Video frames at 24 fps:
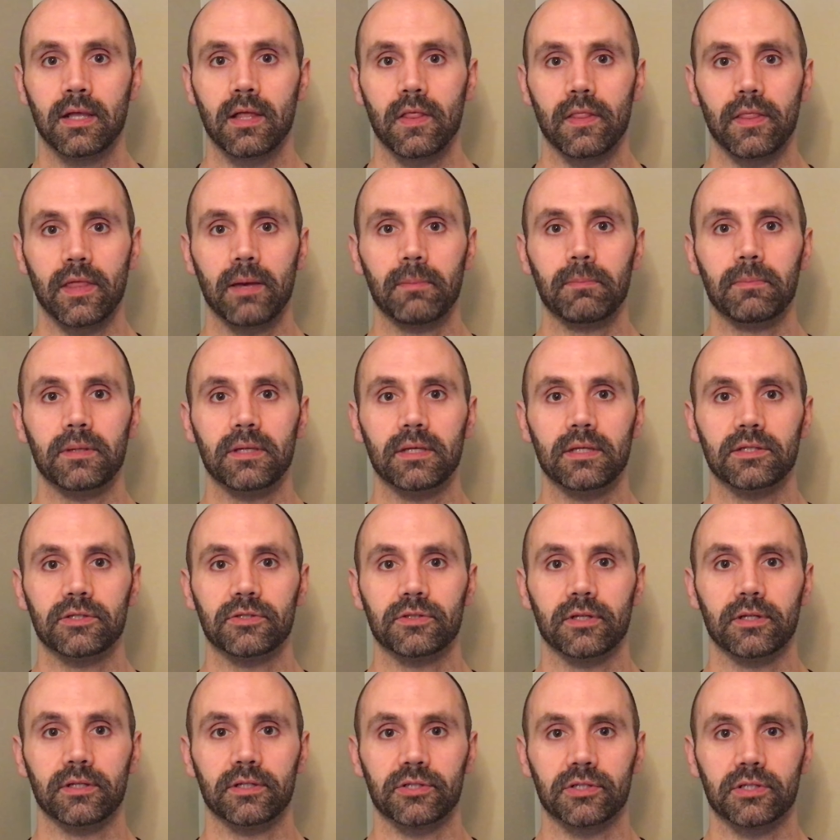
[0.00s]
that means
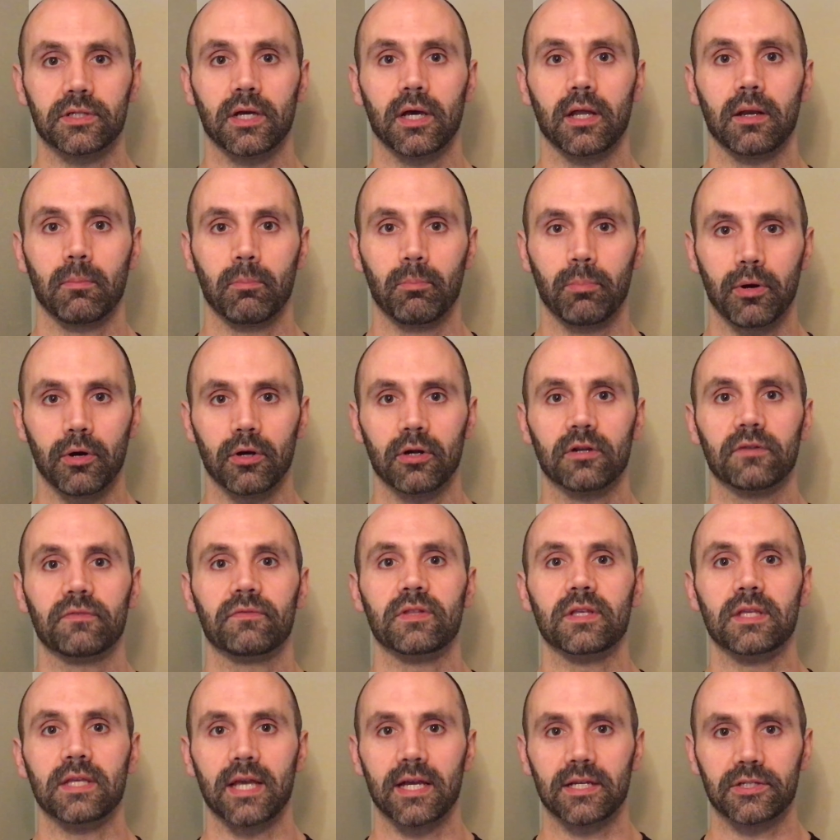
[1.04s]
that it is not part of
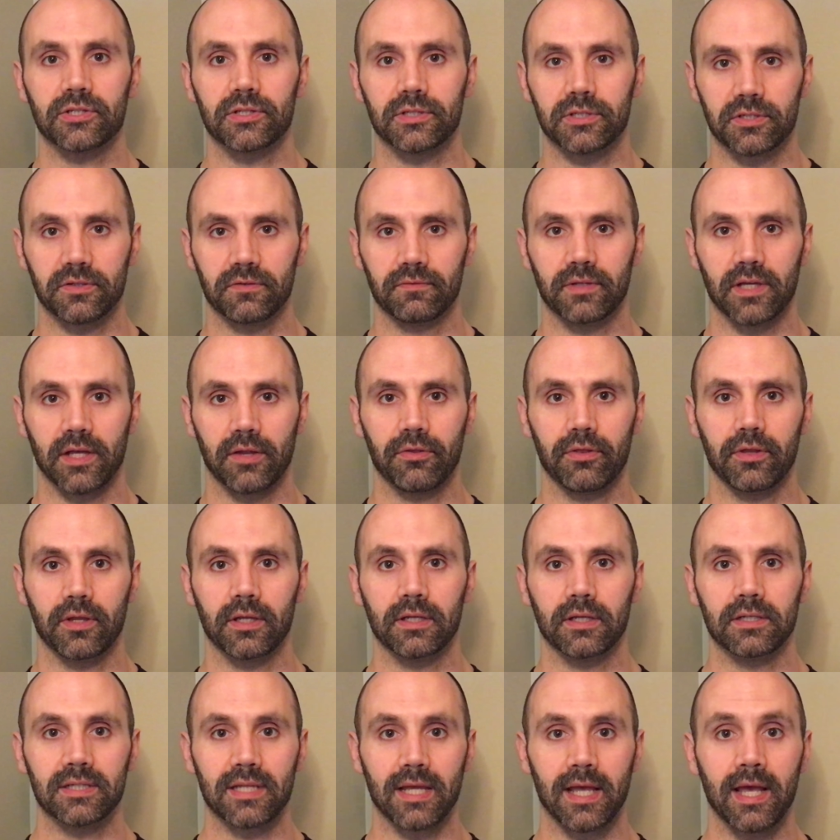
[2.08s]
the essence of that
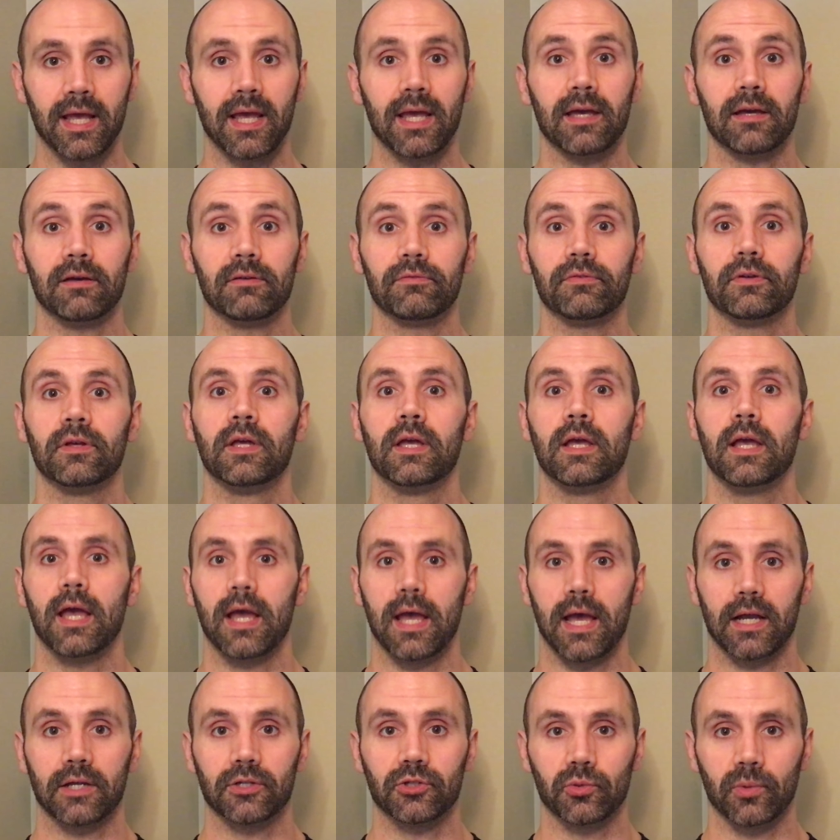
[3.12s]
thing to have
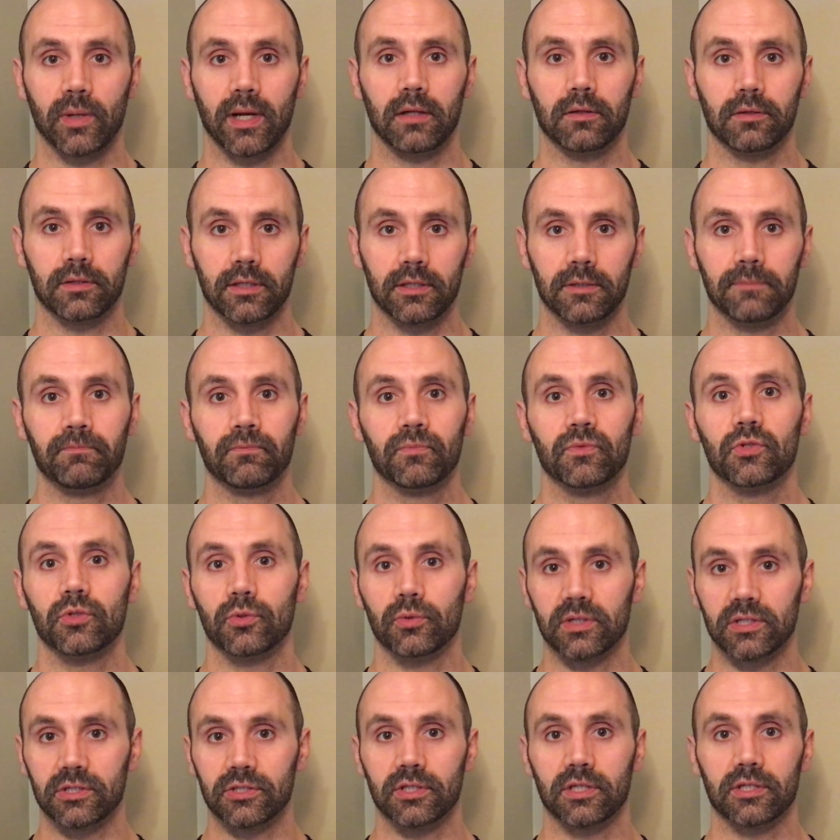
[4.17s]
actuality, to
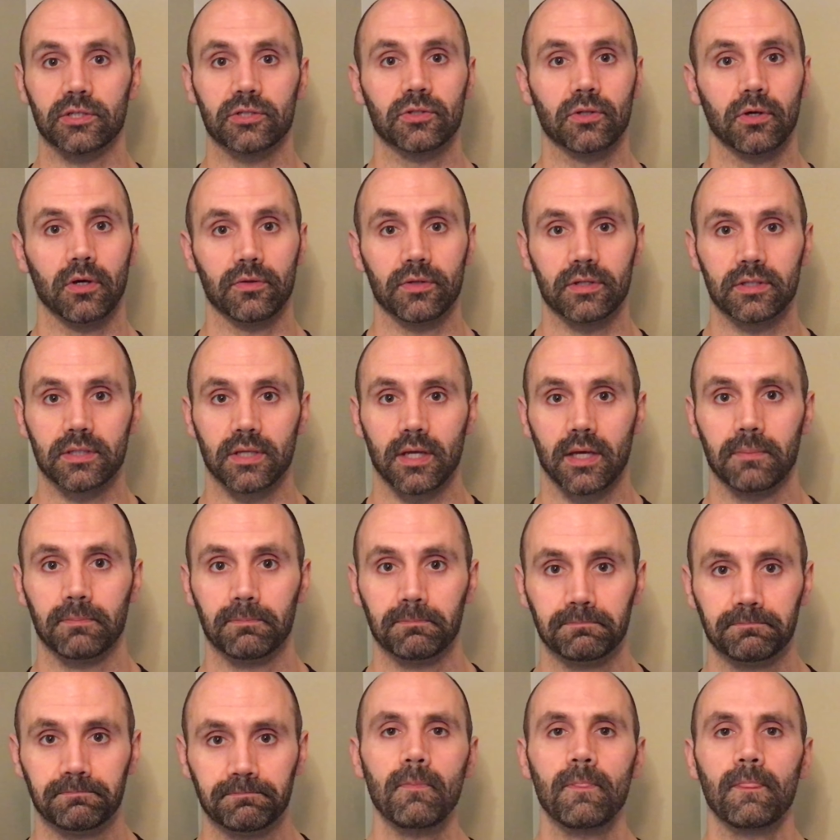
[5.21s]
exist all the time,
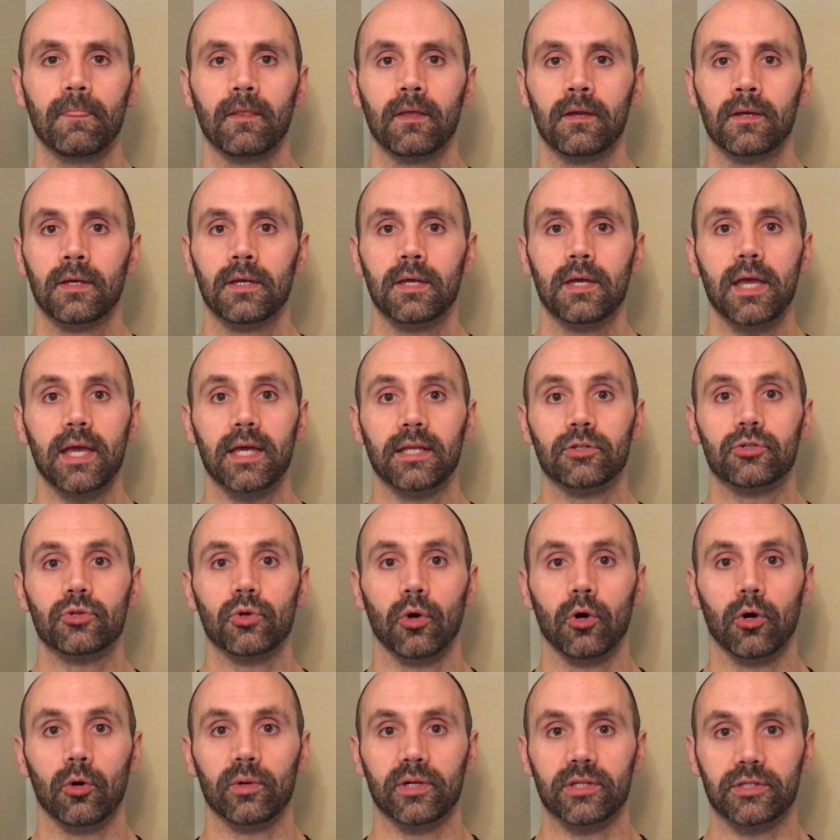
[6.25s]
and to
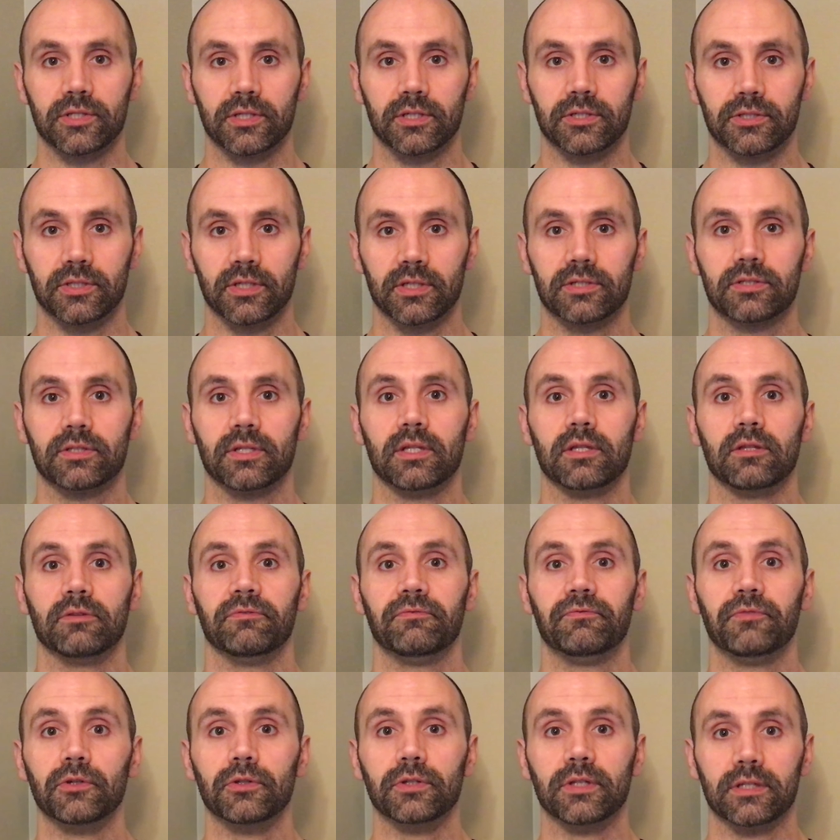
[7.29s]
always exist in the
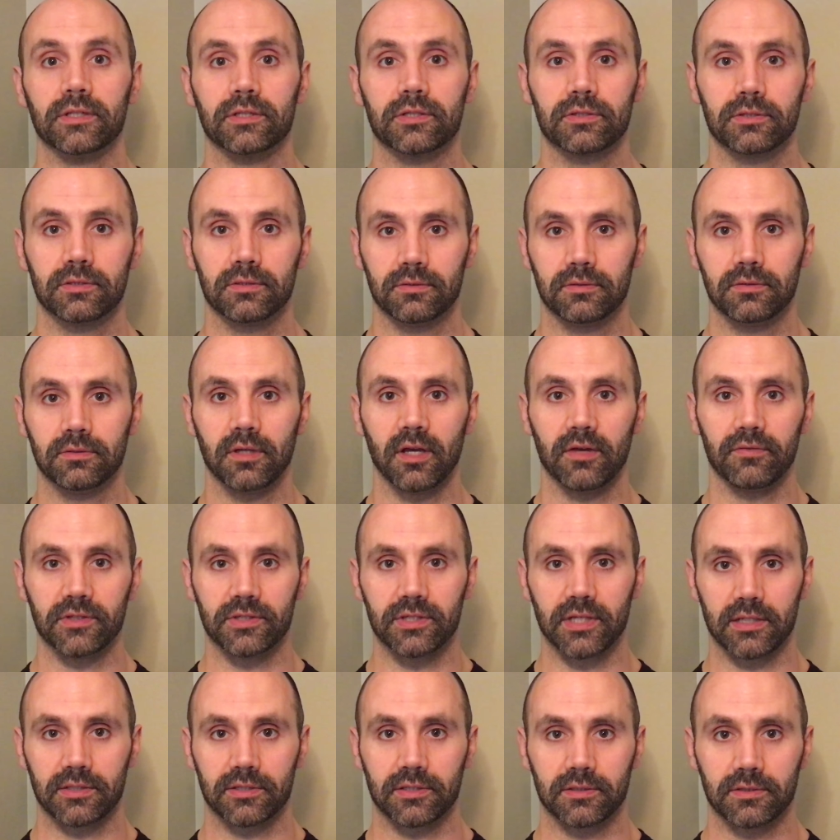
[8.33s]
fullness of its
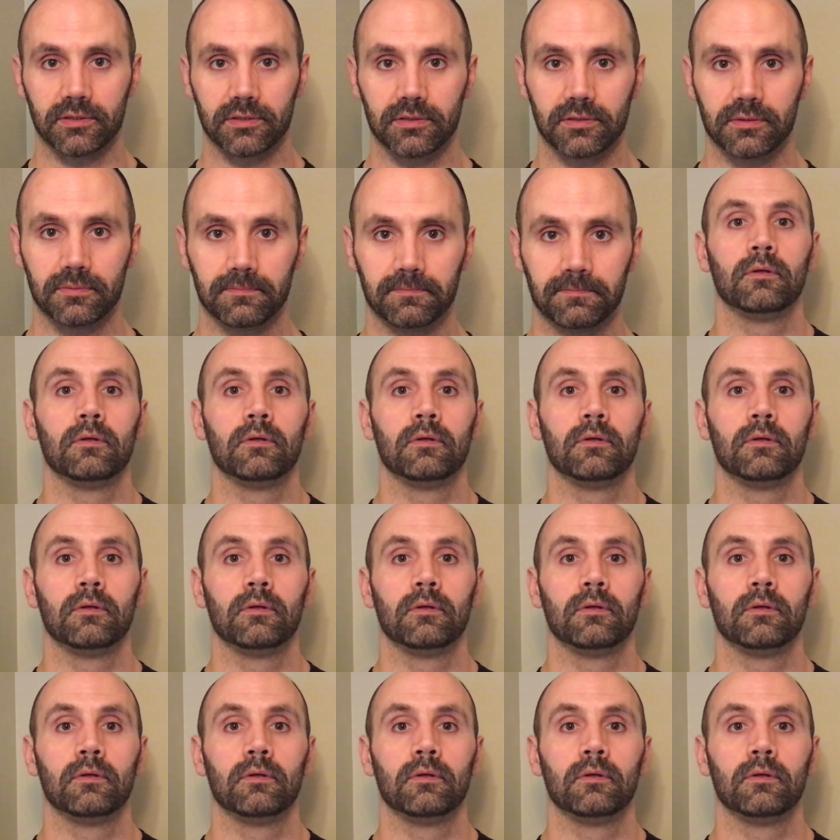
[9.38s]
essence.